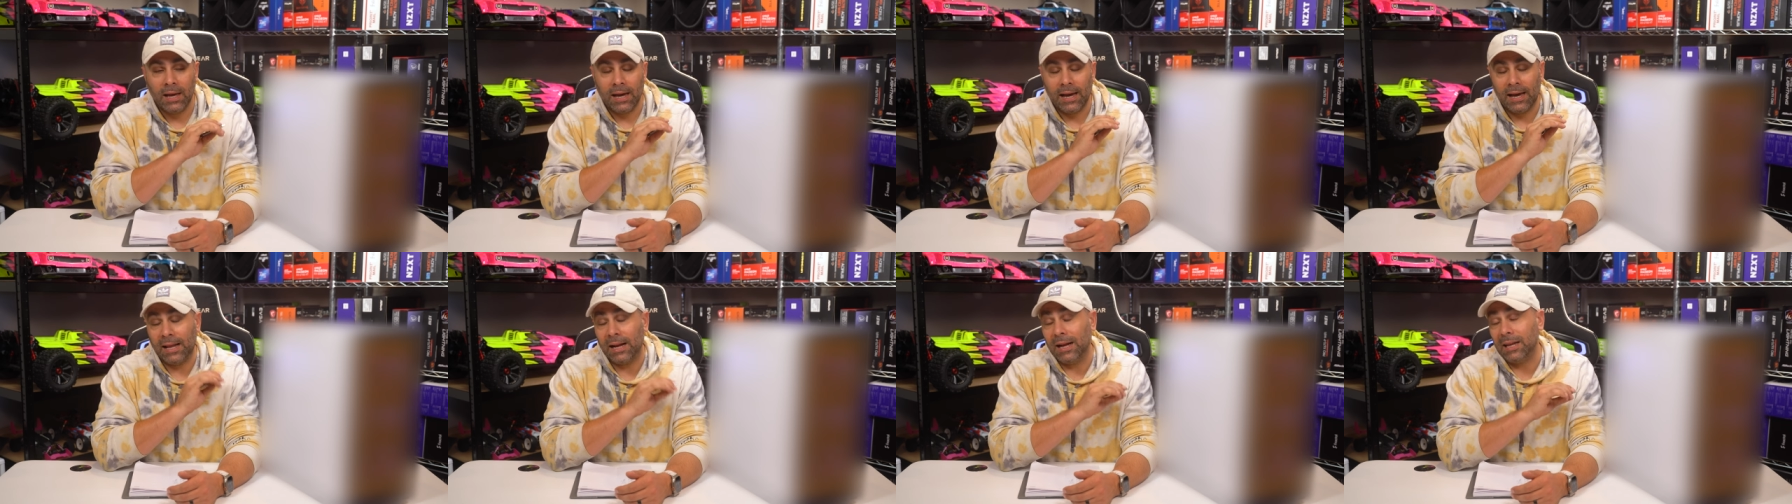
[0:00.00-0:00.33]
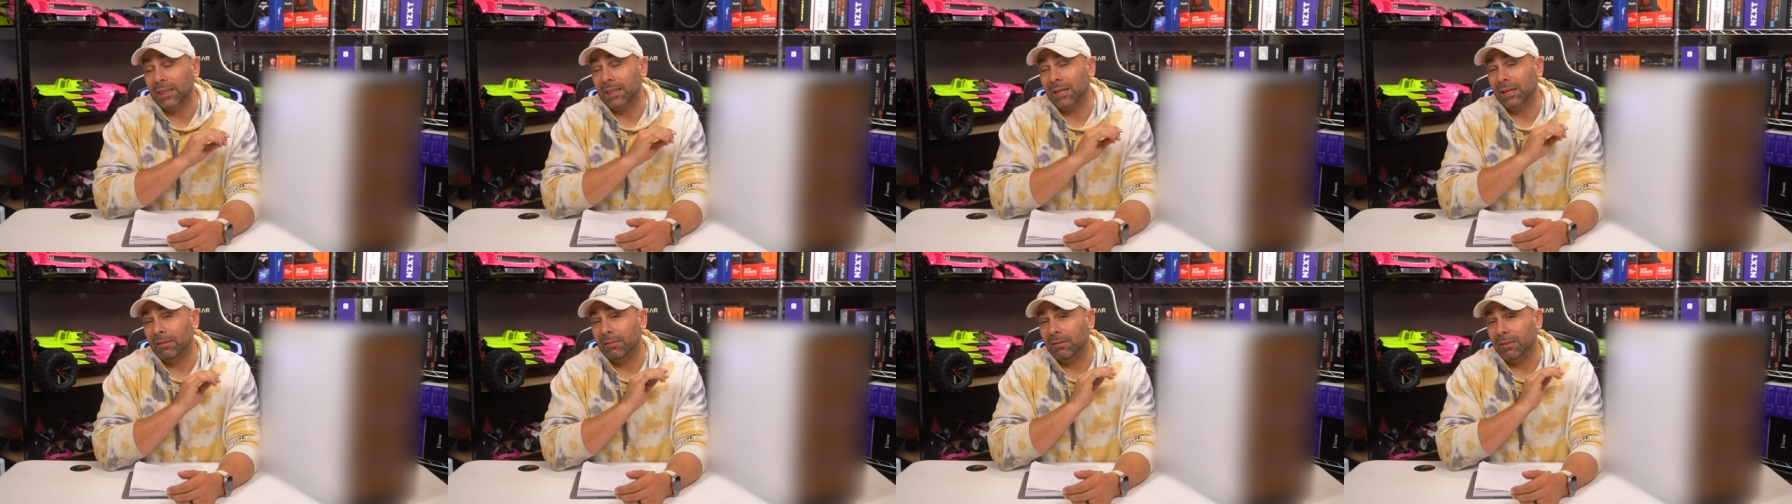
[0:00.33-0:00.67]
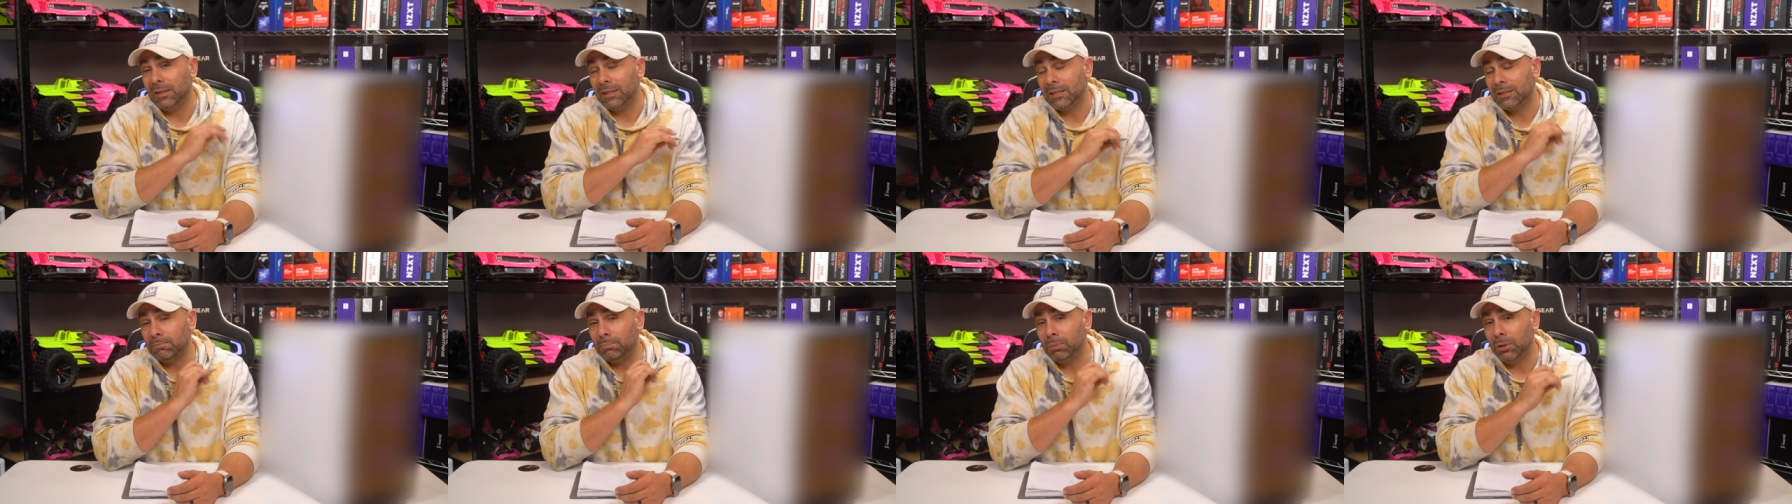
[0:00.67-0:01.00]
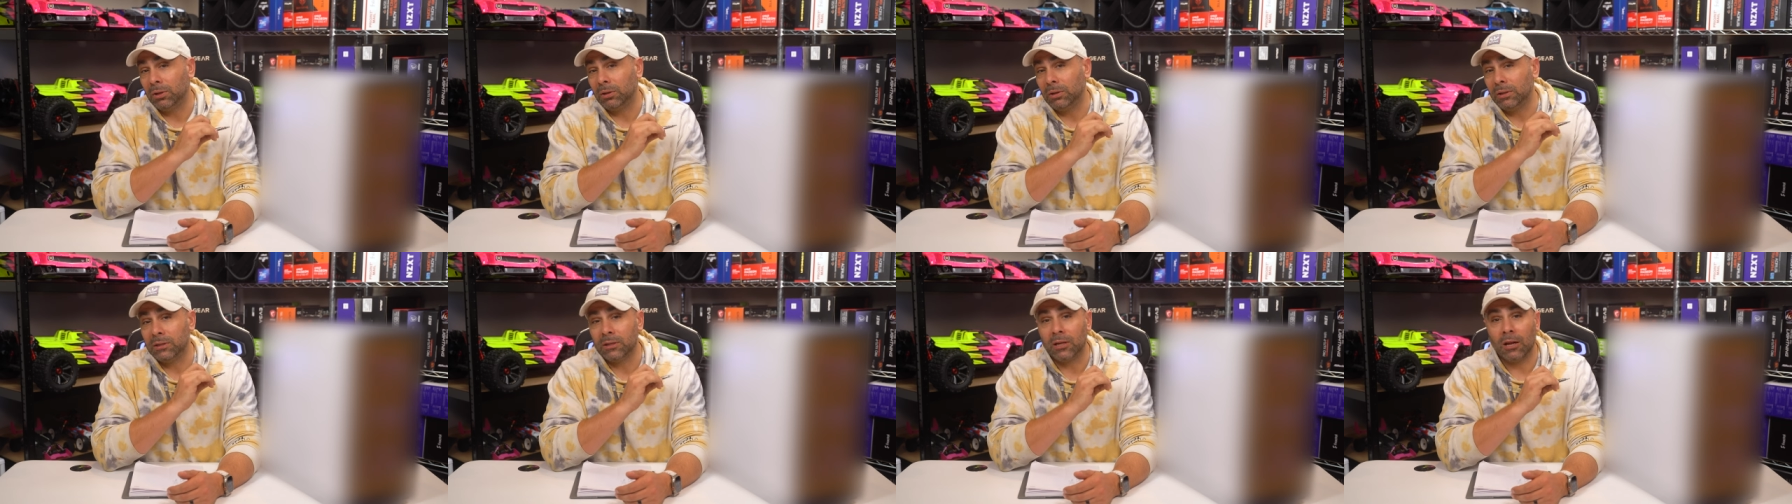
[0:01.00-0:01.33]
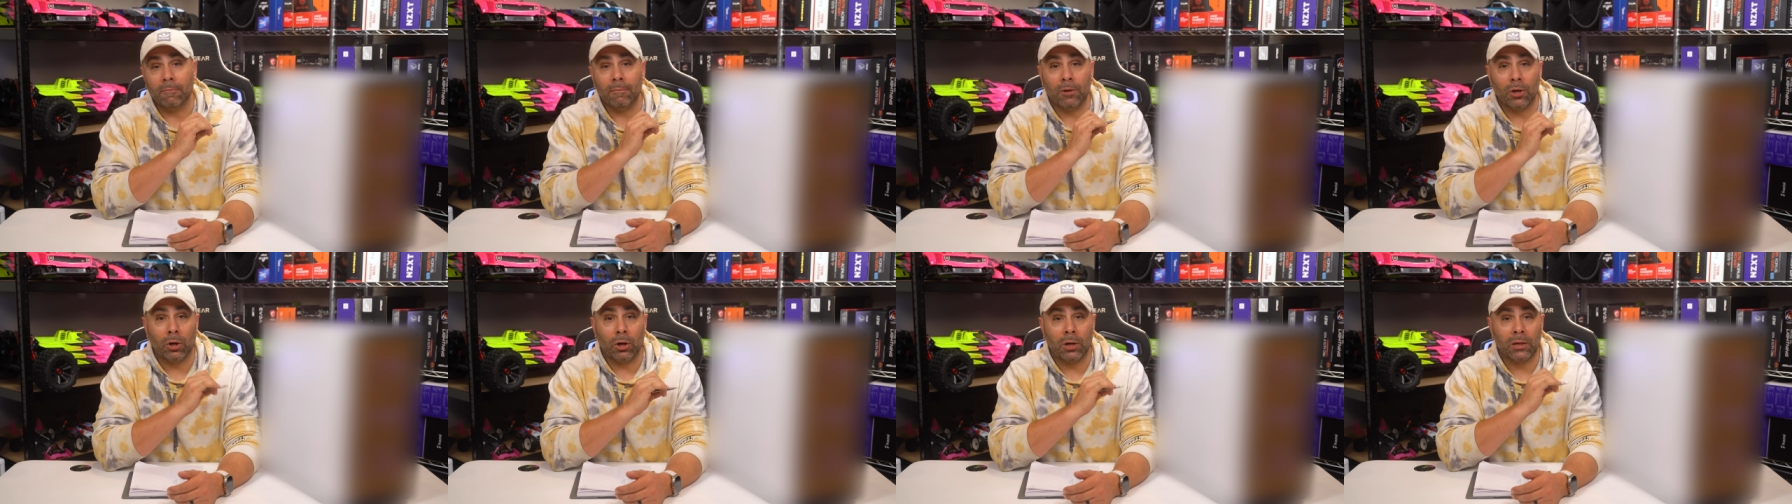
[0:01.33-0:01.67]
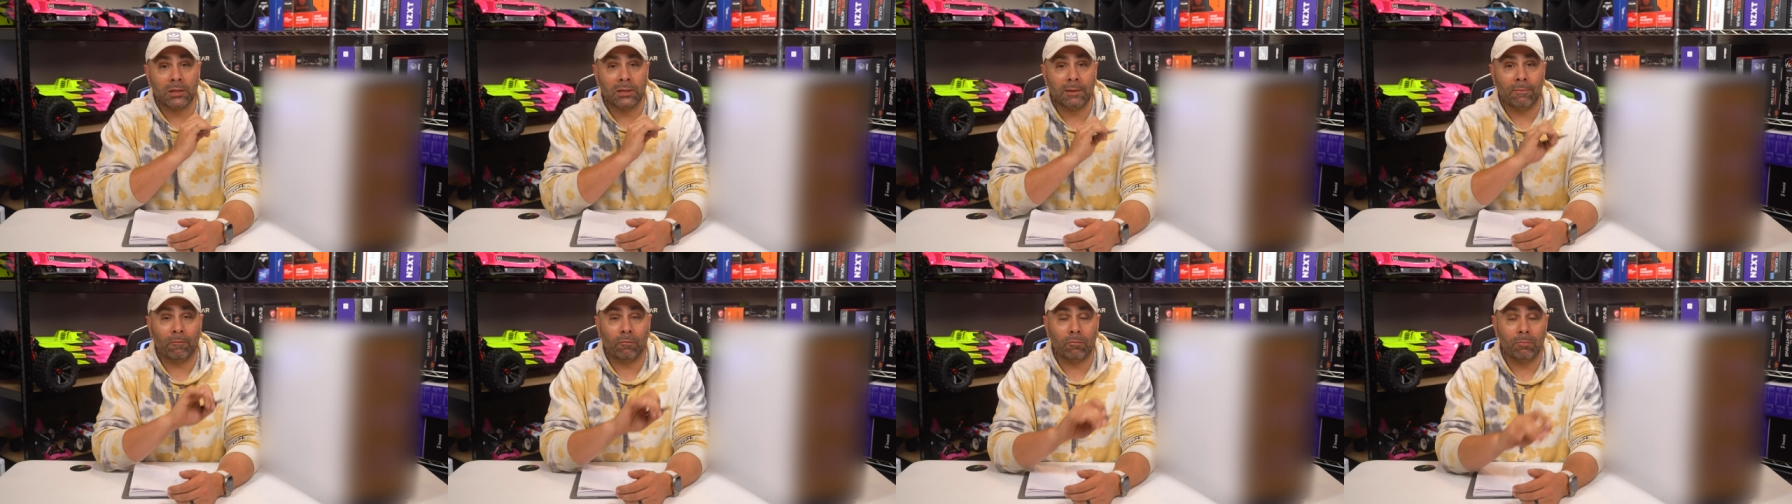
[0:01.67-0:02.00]
And I think this build is going to be
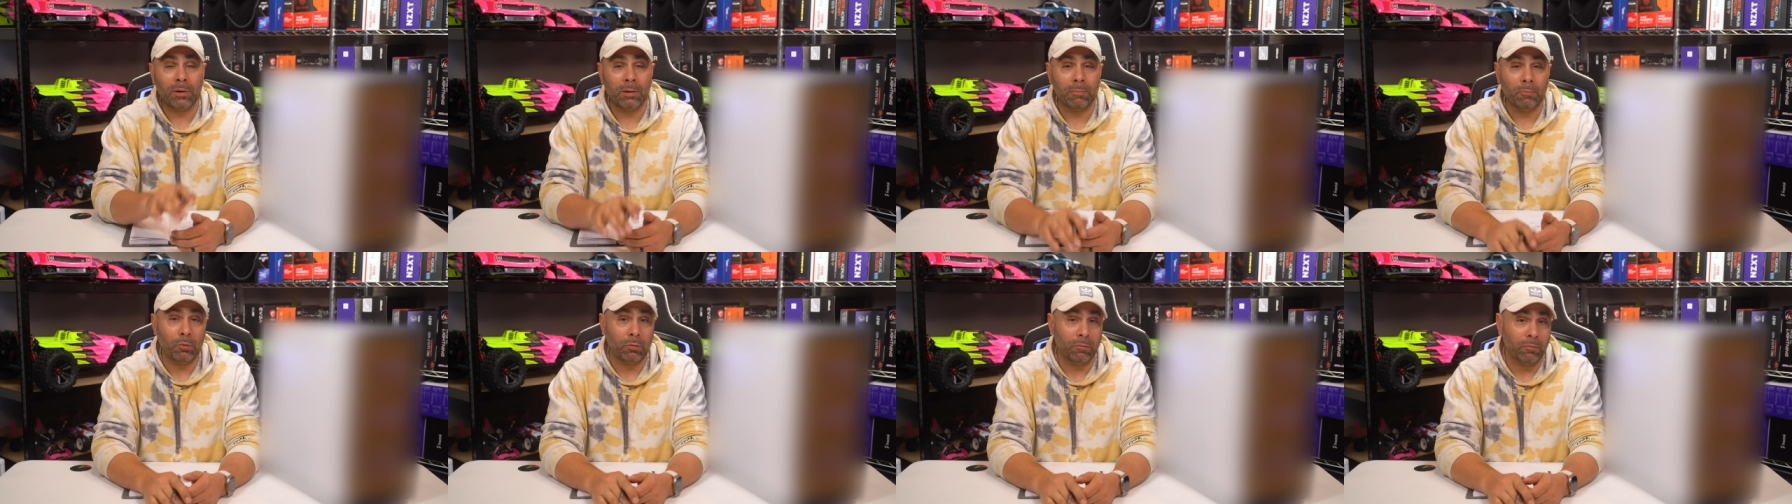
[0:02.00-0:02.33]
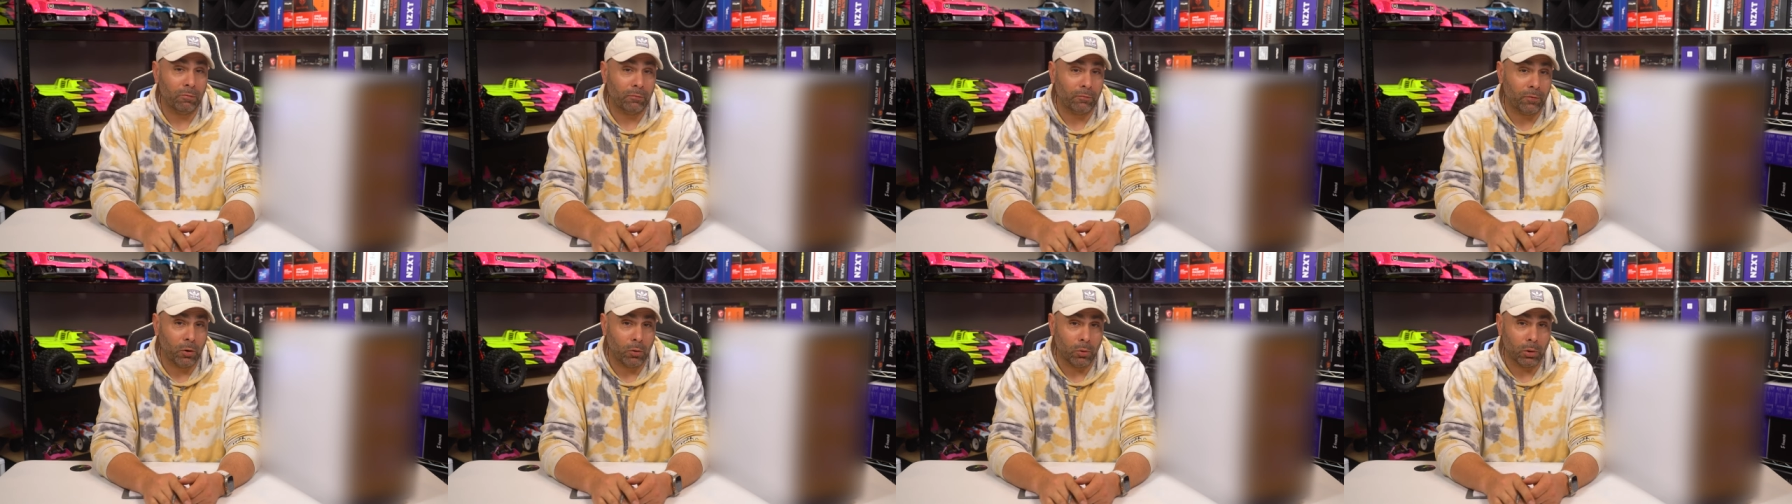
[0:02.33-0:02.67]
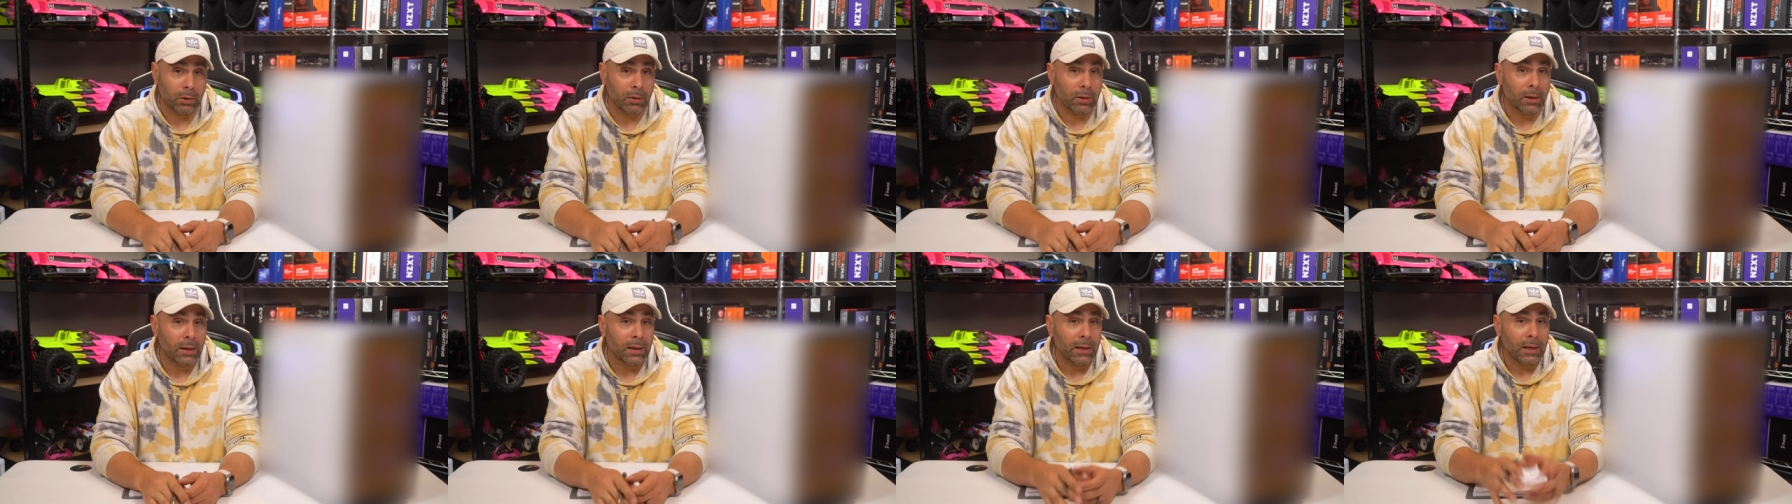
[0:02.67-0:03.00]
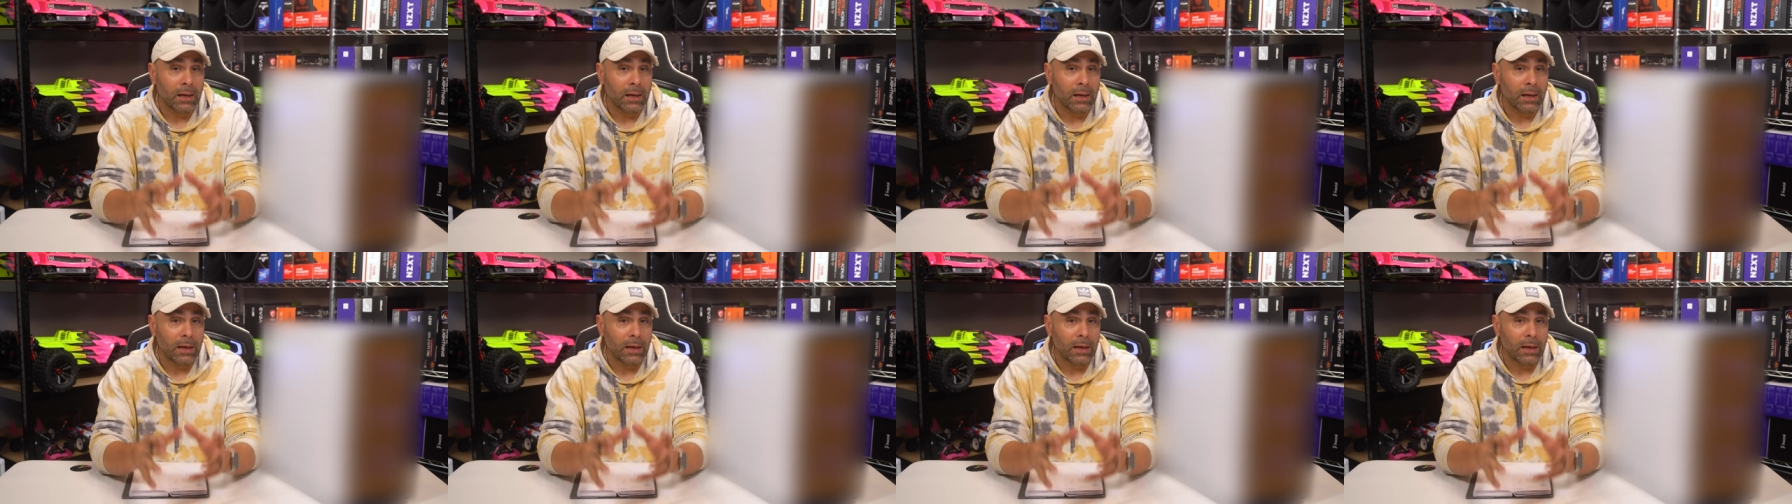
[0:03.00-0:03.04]
awesome for me moving forward.